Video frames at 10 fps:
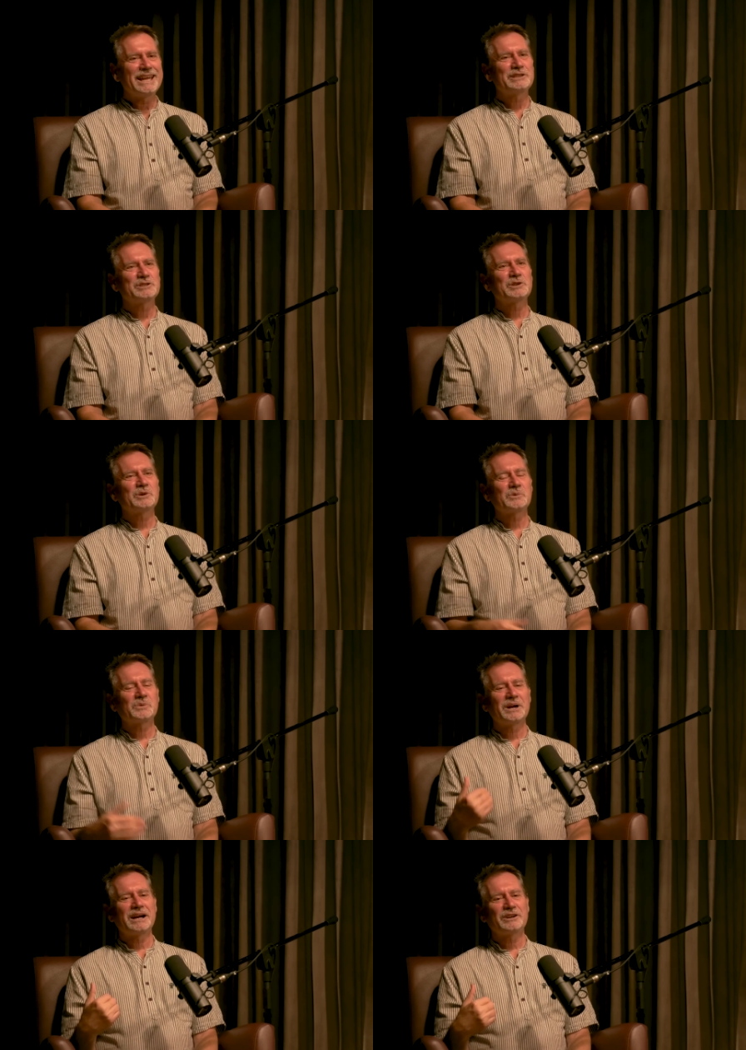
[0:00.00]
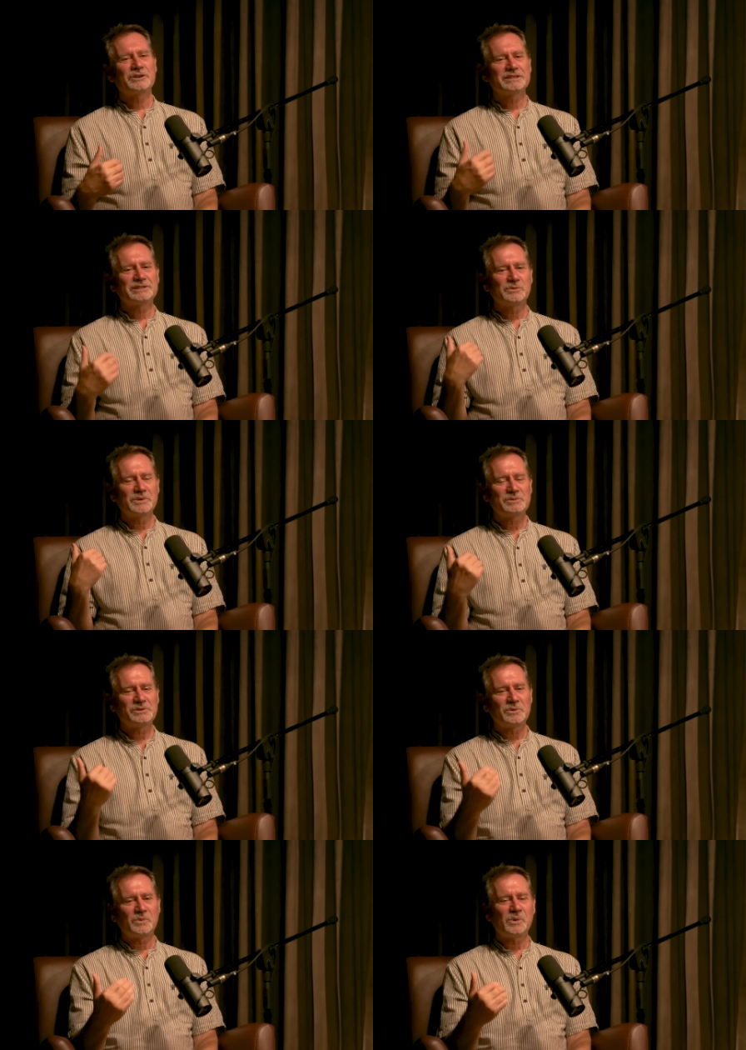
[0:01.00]
And so when we're
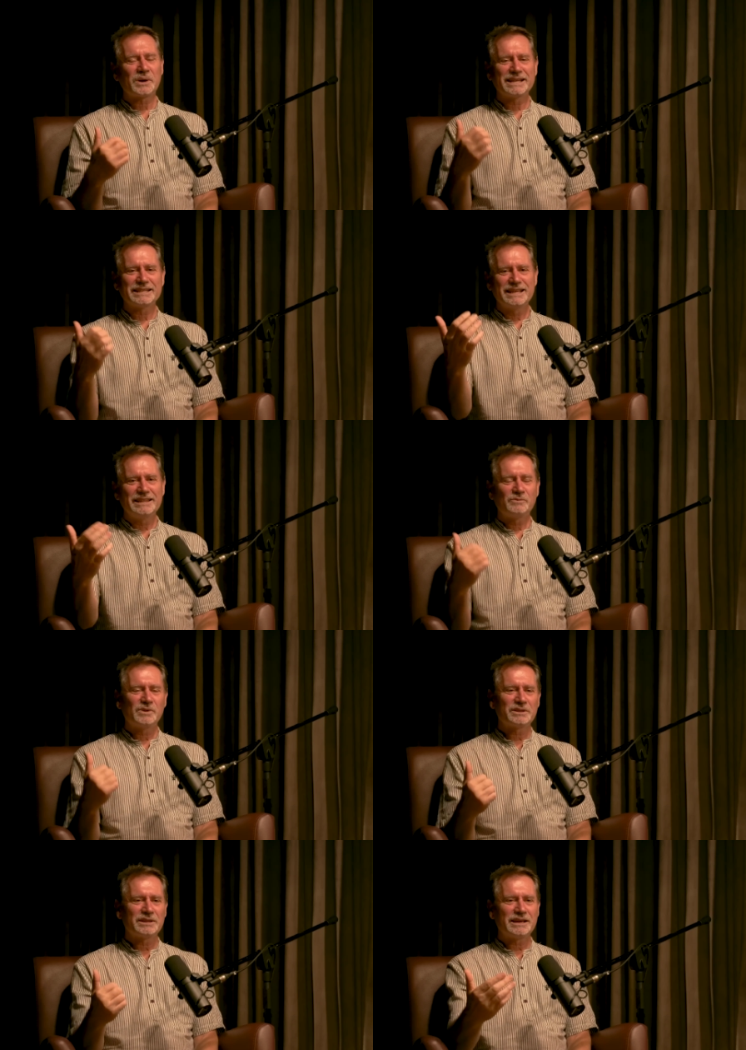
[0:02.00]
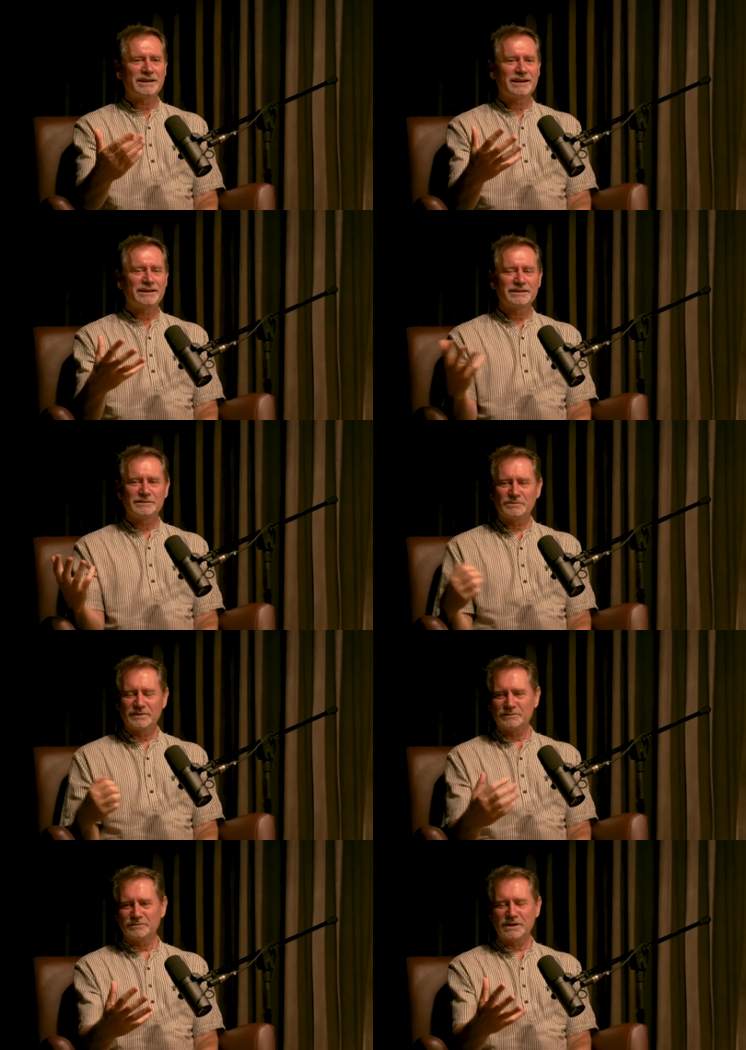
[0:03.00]
on the walk, and one of the other
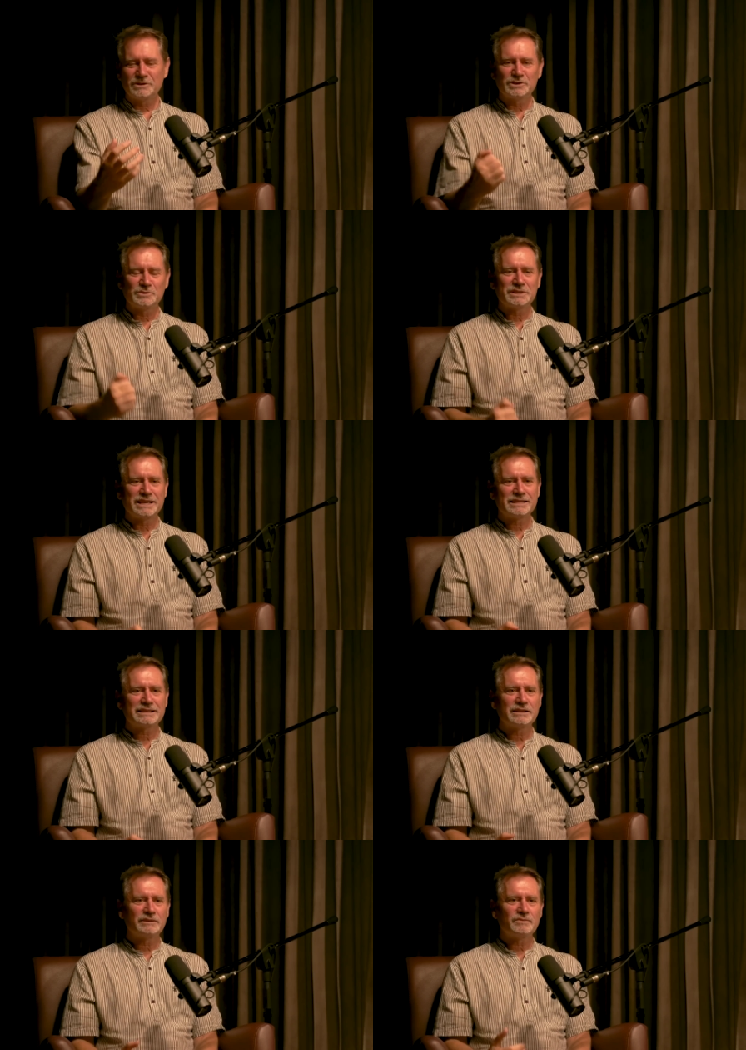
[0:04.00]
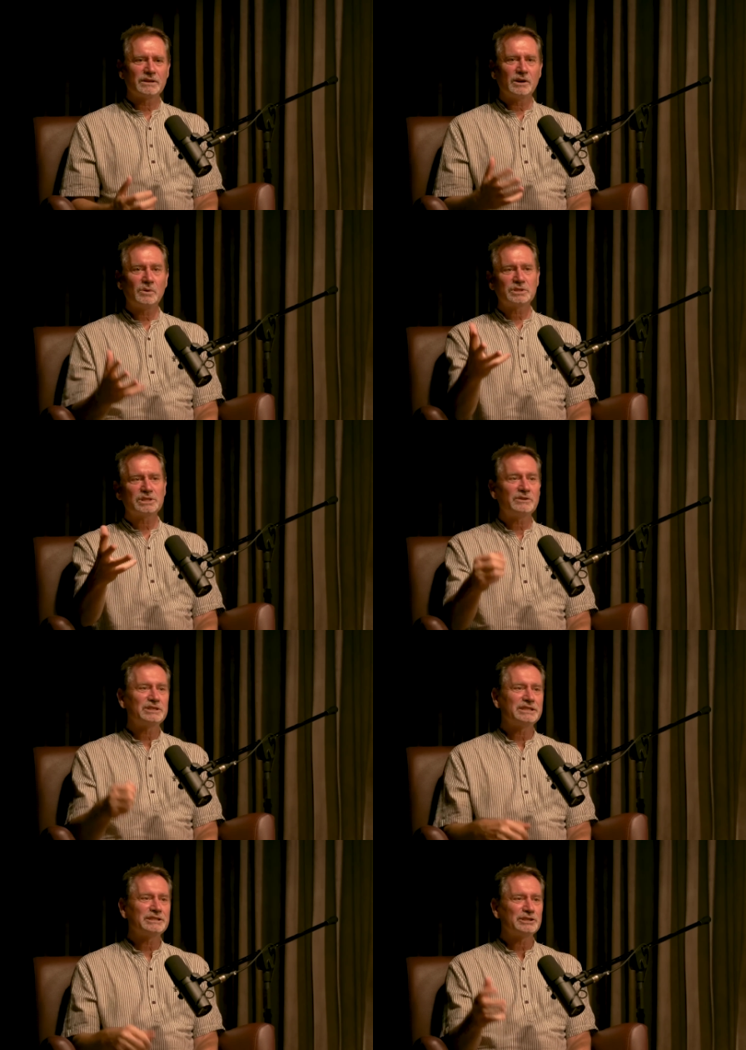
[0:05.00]
brothers who was there said, oh,
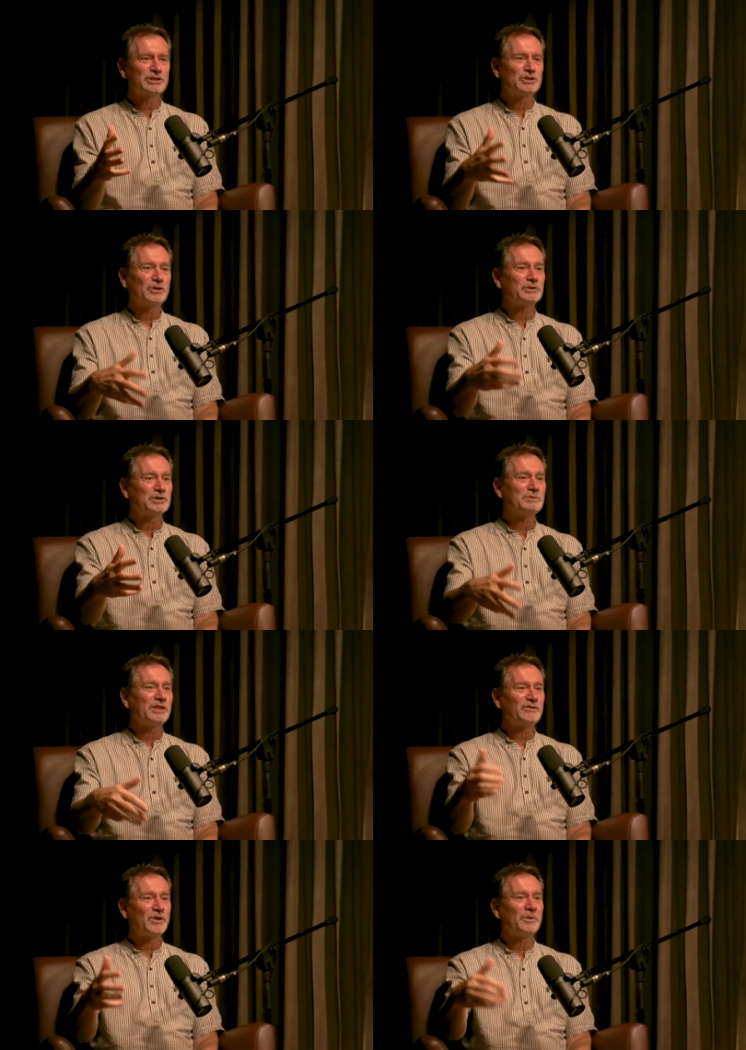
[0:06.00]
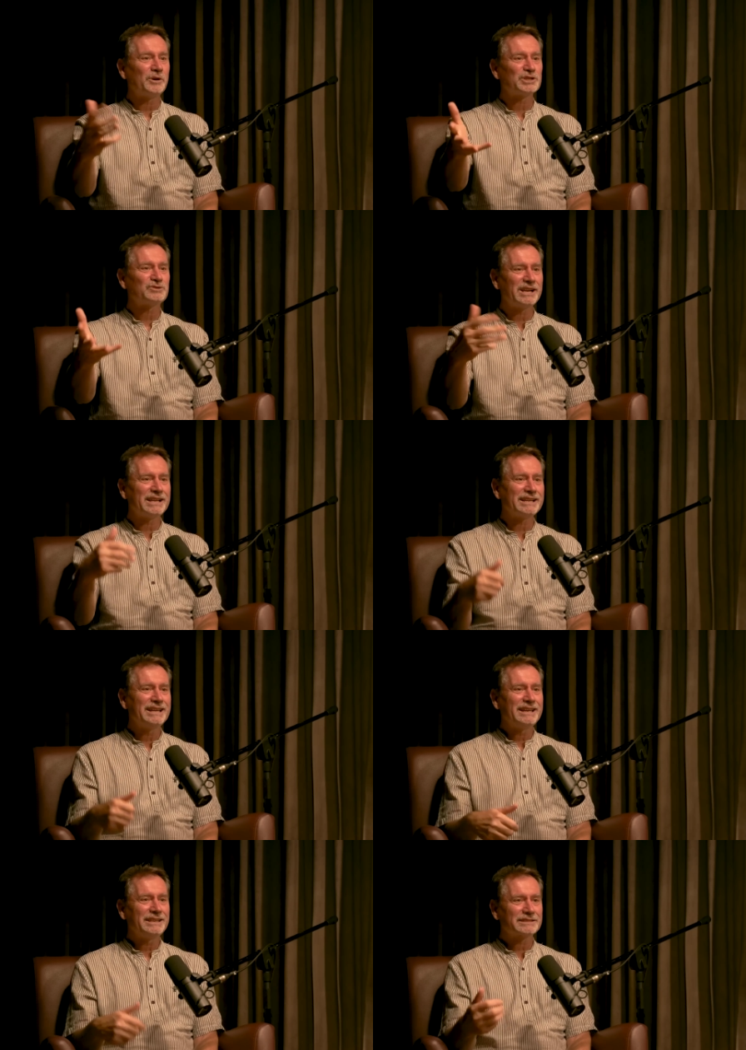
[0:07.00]
Chariji, this is John Smith from Australia.
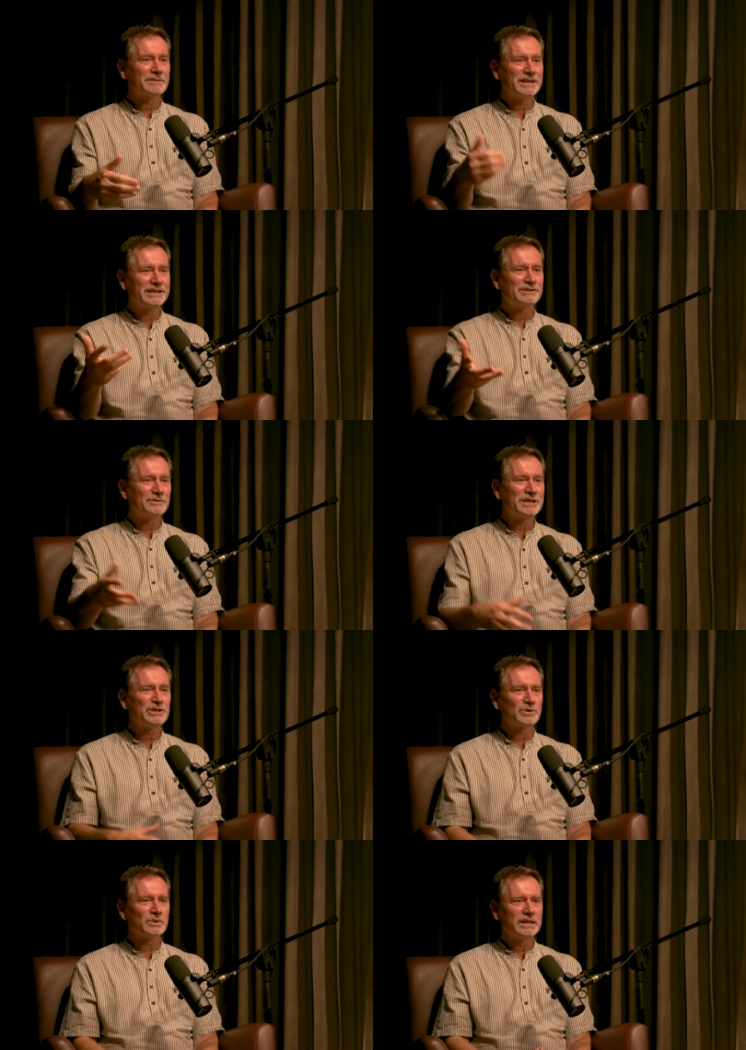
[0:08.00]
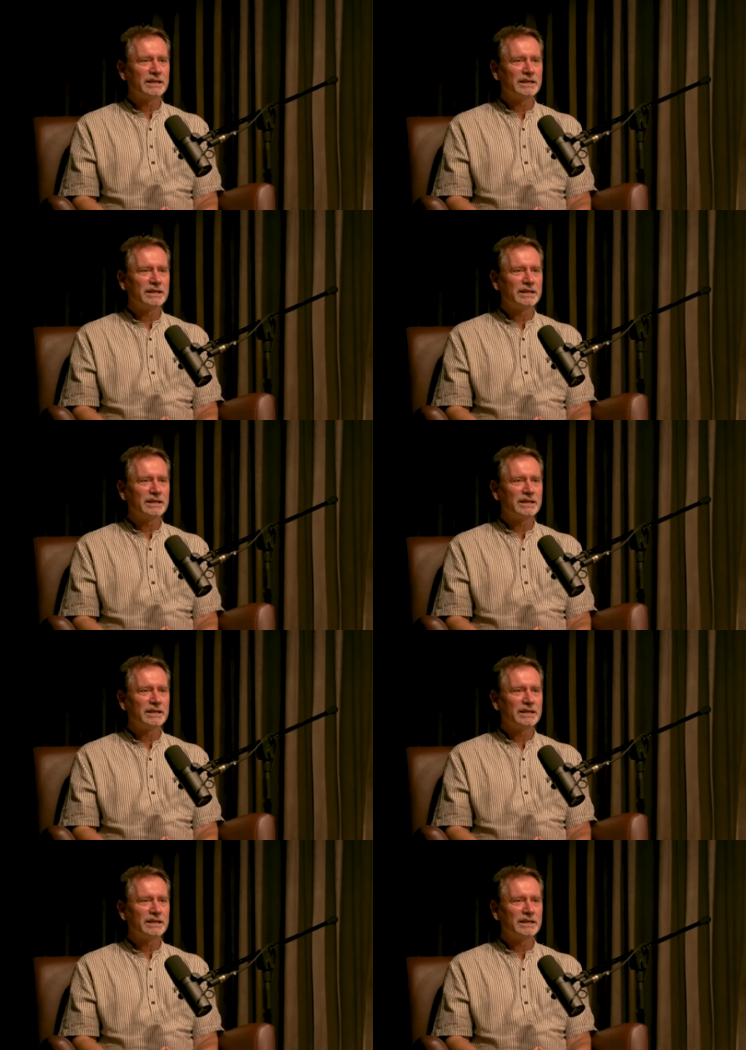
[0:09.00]
He's come here to meet you.